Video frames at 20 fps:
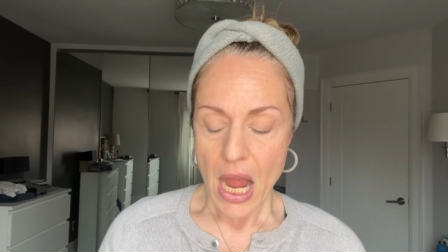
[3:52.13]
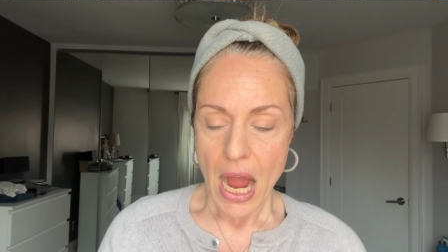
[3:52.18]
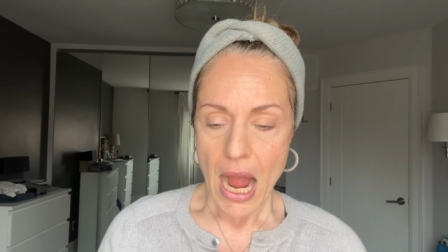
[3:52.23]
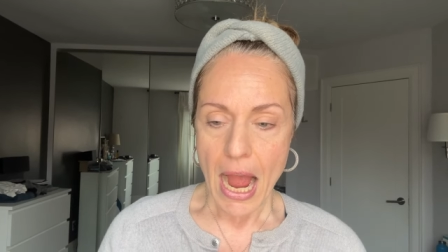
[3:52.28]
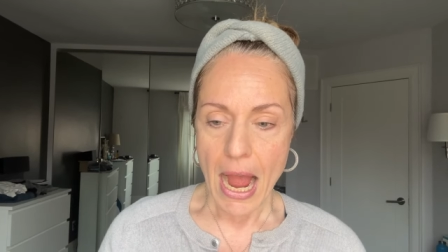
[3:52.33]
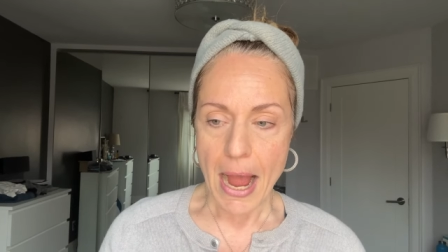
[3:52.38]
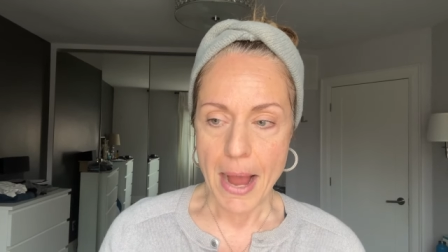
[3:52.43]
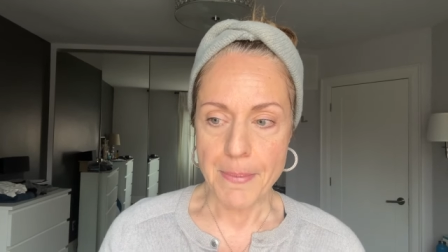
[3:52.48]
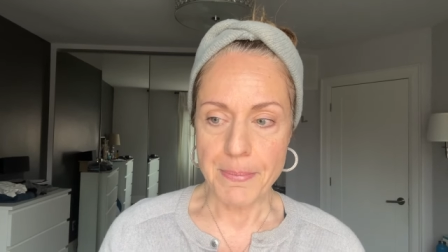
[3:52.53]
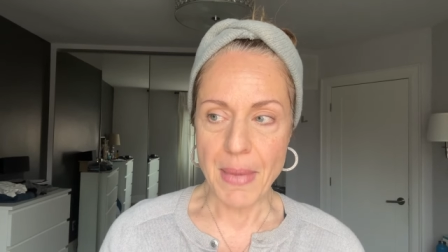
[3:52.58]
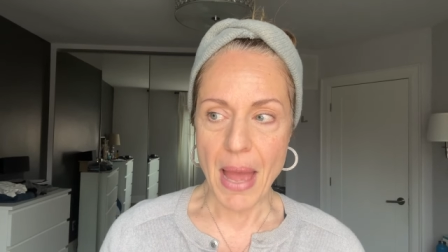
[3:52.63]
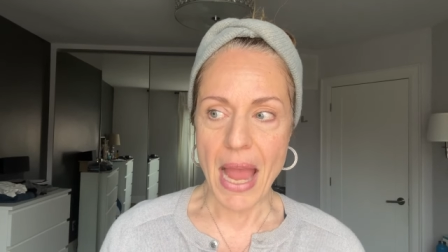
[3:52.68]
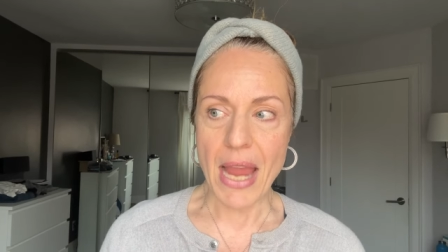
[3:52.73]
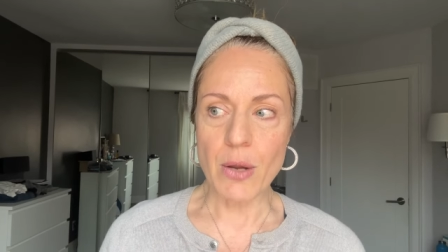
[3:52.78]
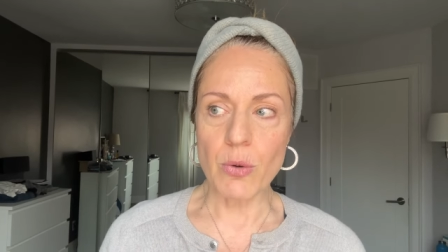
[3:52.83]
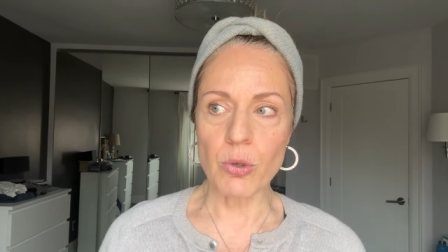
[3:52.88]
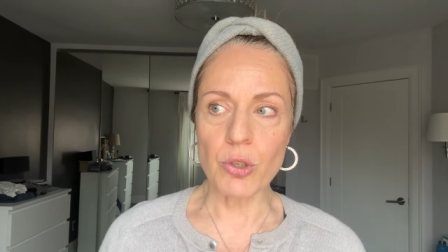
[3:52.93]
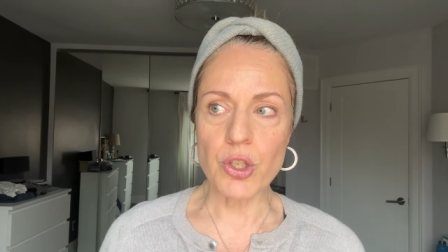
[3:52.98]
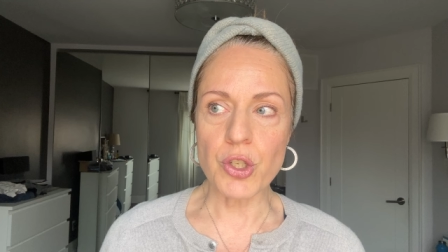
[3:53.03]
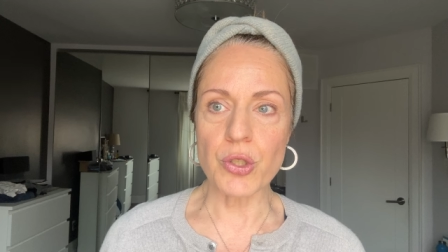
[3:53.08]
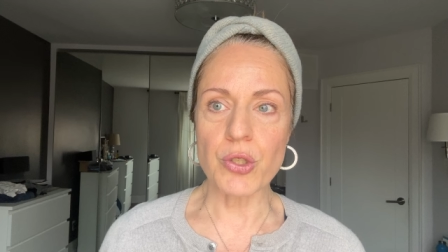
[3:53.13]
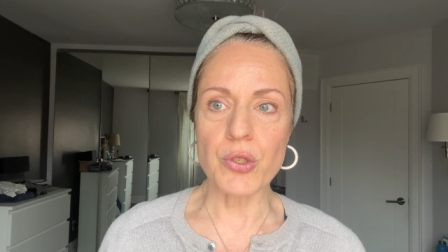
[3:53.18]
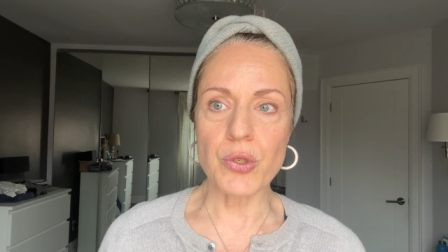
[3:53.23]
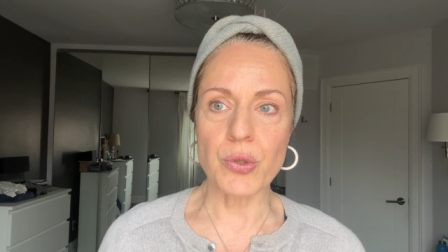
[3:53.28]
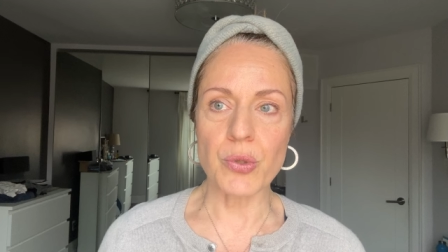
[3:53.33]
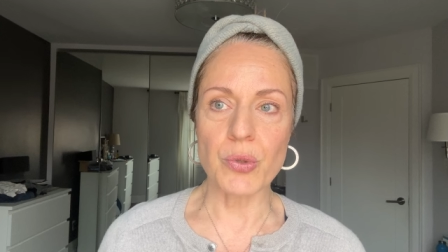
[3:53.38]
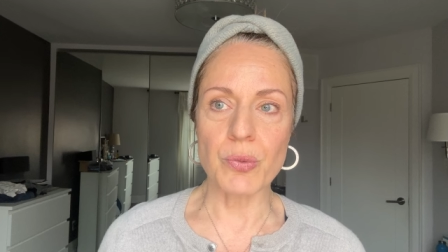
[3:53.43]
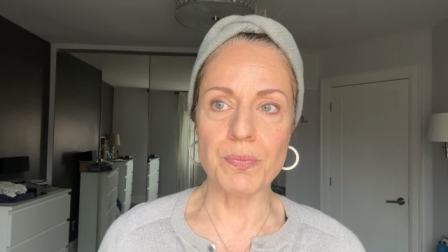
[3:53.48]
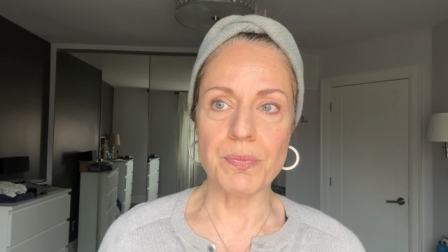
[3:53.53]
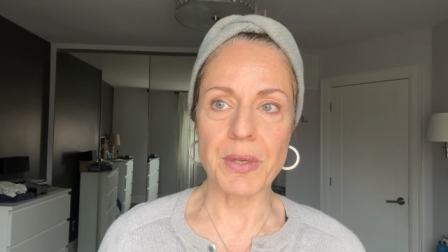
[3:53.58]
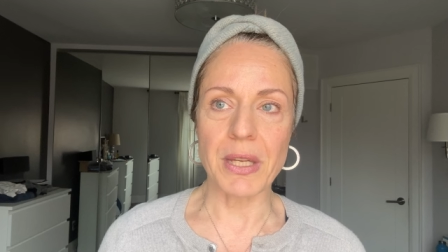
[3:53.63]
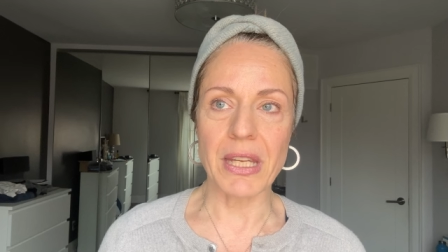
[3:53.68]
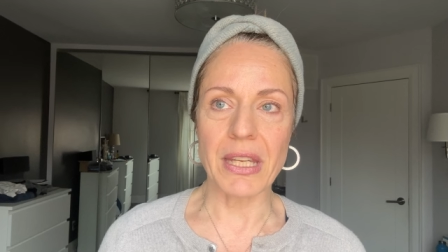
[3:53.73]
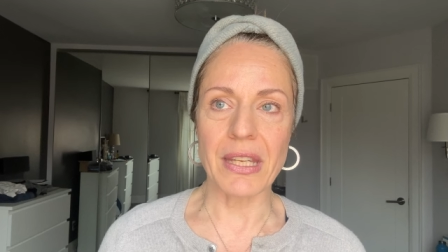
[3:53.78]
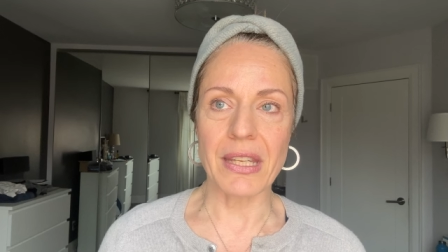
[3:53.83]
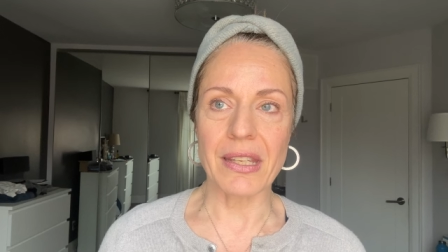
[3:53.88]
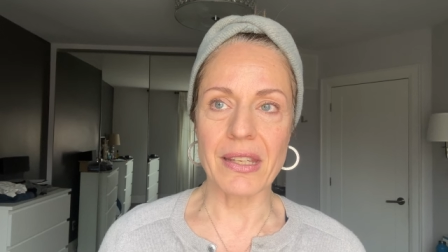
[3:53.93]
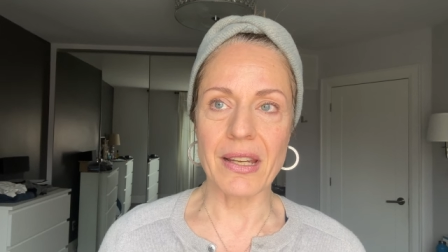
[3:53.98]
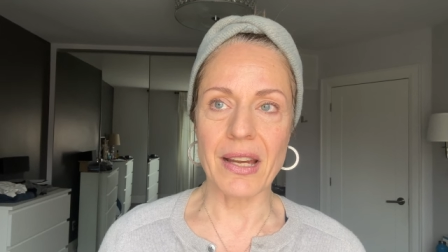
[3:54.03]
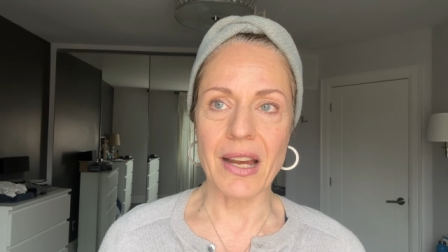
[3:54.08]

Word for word: Um, I want you to be,